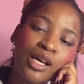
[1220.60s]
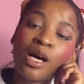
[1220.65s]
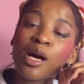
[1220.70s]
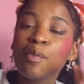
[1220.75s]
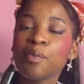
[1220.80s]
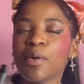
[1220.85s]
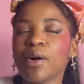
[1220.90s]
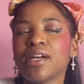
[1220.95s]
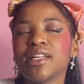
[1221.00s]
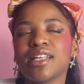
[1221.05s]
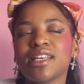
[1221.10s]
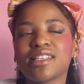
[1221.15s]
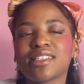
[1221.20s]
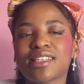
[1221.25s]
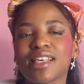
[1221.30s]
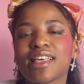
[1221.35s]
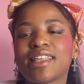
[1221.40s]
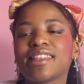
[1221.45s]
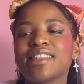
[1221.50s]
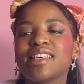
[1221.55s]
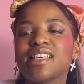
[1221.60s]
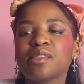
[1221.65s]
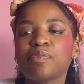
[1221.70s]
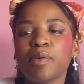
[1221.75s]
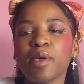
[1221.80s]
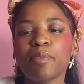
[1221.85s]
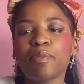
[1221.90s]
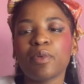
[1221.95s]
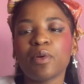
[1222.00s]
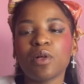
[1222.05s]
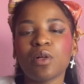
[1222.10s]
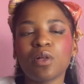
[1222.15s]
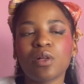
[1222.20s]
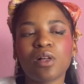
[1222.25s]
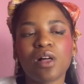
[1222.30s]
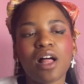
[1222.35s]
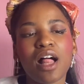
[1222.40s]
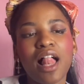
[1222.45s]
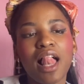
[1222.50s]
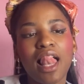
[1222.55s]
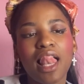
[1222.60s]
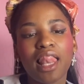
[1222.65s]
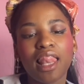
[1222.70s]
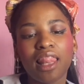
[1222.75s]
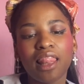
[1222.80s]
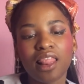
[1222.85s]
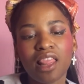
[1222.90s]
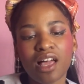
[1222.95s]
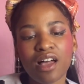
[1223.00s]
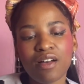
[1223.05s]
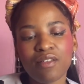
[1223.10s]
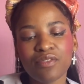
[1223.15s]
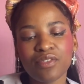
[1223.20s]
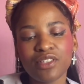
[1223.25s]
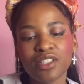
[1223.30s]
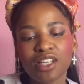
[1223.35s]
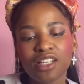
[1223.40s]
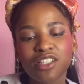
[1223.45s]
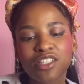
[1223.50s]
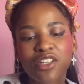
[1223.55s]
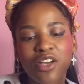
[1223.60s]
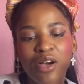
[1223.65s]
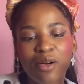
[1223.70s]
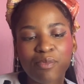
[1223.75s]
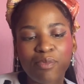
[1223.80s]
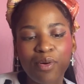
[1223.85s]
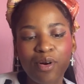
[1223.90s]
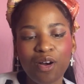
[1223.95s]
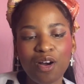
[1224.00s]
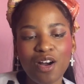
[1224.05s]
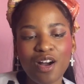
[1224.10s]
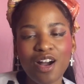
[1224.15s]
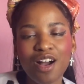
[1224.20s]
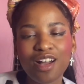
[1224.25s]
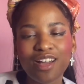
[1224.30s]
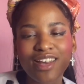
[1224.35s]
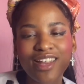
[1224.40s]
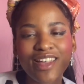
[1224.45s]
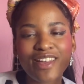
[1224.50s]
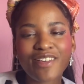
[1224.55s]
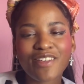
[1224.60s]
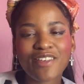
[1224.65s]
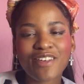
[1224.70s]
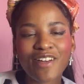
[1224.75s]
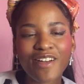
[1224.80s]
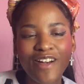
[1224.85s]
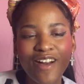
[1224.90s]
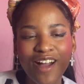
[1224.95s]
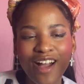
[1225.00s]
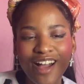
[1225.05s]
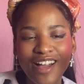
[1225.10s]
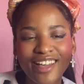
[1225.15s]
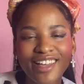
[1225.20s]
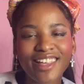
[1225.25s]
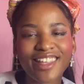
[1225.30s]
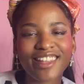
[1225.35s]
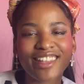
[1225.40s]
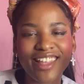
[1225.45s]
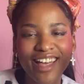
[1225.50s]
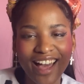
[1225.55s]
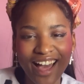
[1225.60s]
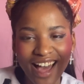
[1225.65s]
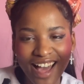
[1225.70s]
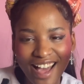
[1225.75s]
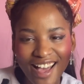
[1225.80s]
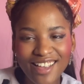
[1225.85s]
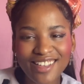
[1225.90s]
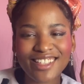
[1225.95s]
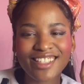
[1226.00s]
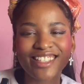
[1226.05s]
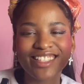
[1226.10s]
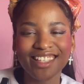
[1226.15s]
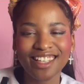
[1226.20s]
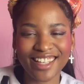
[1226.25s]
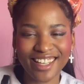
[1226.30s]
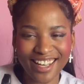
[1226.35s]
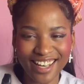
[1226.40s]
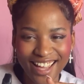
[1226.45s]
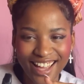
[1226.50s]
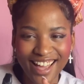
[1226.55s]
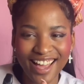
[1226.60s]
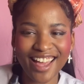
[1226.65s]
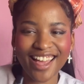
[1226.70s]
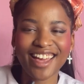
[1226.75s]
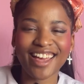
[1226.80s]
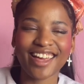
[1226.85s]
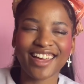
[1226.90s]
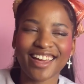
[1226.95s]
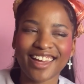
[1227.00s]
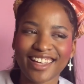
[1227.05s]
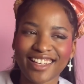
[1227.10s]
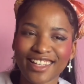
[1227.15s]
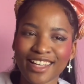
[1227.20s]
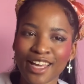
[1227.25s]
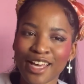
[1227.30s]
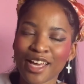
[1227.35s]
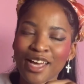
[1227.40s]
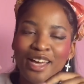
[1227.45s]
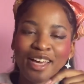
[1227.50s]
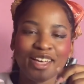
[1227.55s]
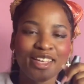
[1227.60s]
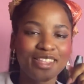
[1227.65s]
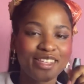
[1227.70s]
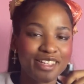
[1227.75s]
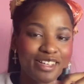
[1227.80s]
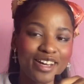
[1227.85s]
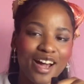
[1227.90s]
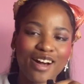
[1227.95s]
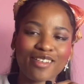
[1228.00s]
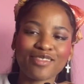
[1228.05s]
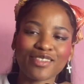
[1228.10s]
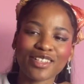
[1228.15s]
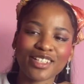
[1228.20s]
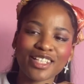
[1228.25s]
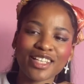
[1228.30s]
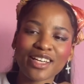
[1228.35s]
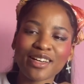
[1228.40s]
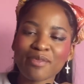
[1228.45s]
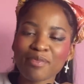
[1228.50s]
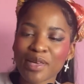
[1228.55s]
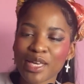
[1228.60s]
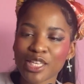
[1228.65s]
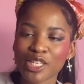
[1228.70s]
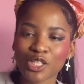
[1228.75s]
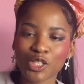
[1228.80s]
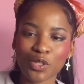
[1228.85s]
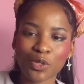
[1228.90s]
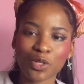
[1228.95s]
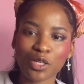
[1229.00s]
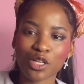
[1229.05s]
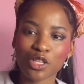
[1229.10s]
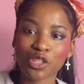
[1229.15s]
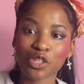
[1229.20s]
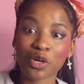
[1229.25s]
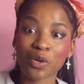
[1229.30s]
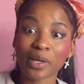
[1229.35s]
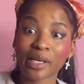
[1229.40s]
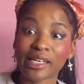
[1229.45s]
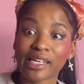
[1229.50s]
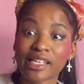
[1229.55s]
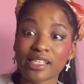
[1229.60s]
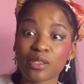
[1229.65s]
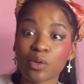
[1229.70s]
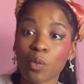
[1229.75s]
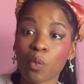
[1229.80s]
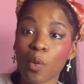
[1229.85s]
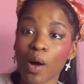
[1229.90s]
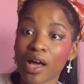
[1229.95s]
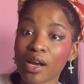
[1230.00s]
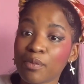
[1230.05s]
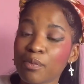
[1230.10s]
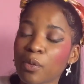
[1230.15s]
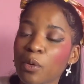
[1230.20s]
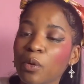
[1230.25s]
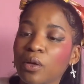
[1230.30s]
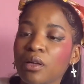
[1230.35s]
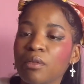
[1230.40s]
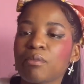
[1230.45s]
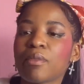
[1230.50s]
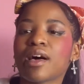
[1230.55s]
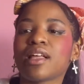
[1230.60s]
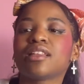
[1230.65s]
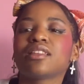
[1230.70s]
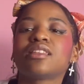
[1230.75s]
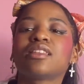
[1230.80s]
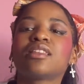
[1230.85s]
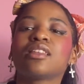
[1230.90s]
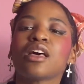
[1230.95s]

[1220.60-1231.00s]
Point is, these people loved to party rock in the house tonight. The governor made sure to throw at least one ball a month,